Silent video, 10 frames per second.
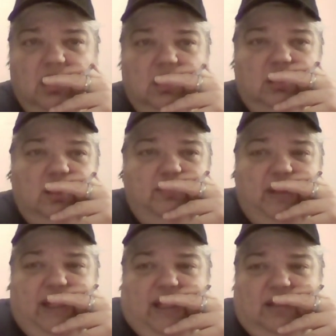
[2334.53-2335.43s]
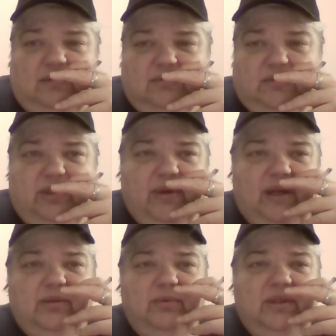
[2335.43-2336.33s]
Could be where you can go
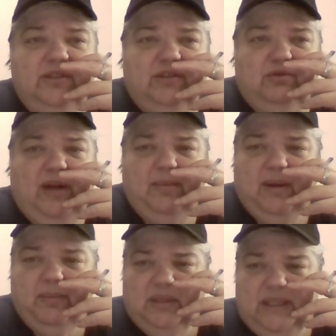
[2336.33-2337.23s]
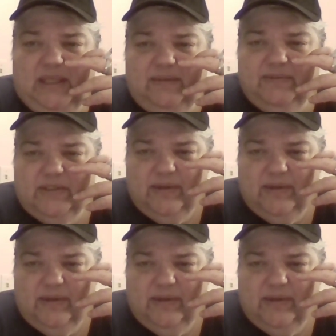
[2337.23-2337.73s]
out in the woods and grab a couple leaves.